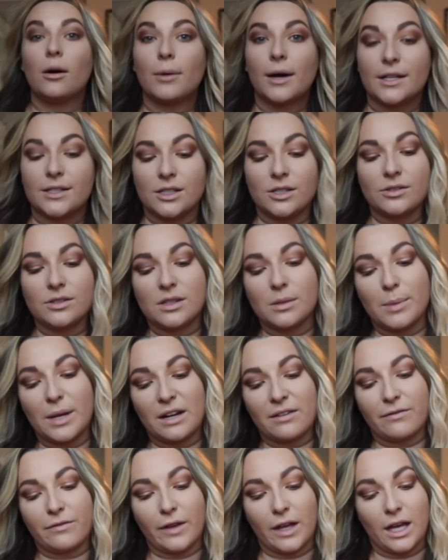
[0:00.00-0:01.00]
I always use the
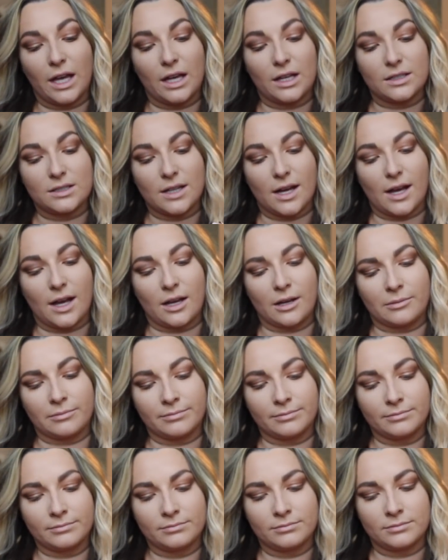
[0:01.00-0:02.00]
Benefit,
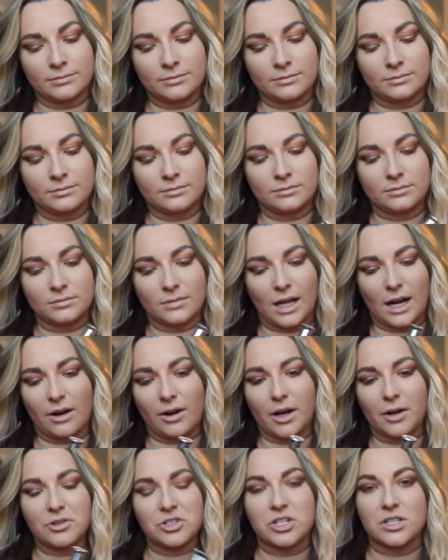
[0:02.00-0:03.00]
I don't
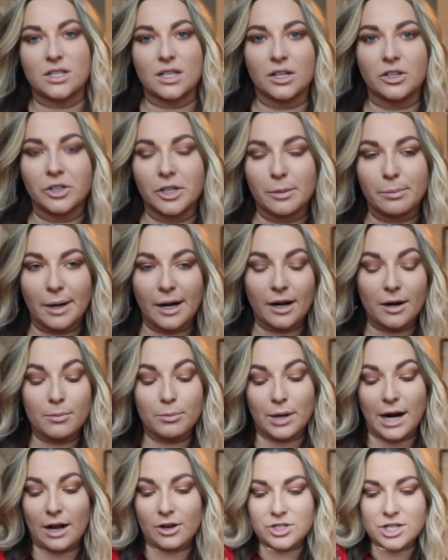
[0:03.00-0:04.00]
know, it's just the clear
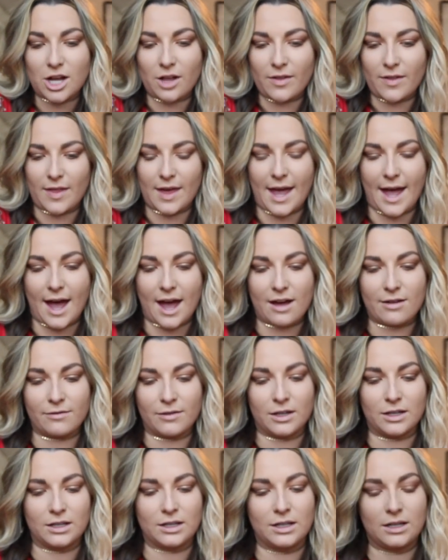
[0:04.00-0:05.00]
brow gel that they have.